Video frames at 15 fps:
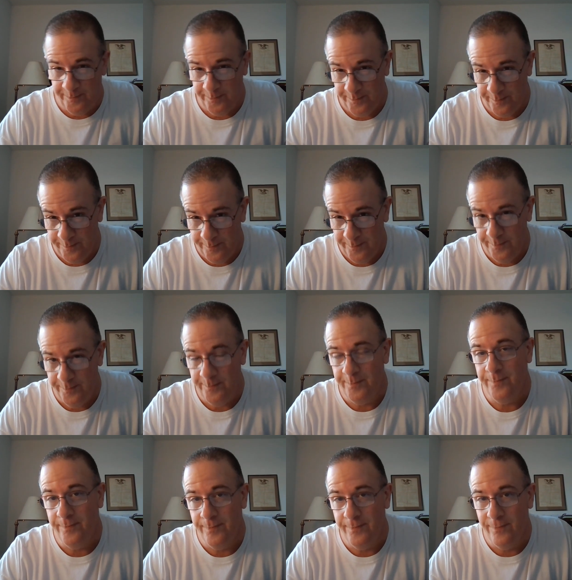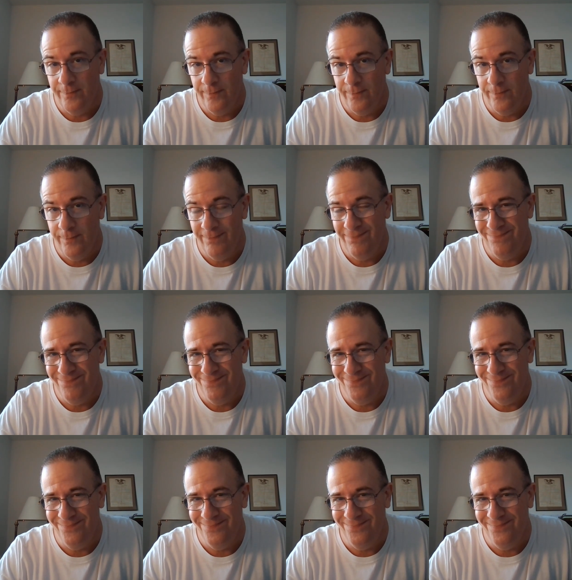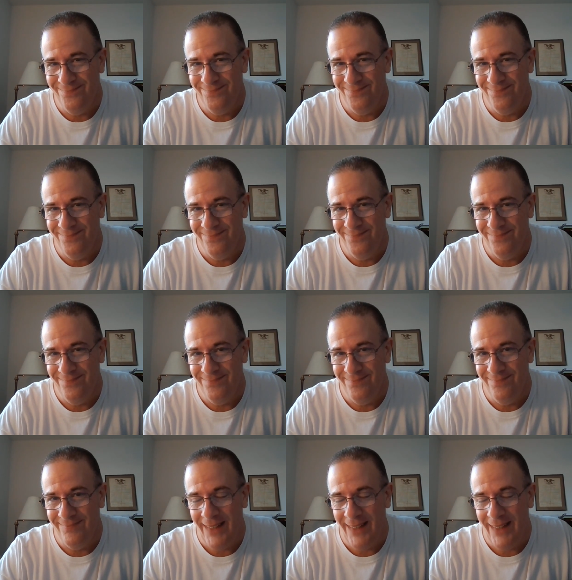Nobody speaks.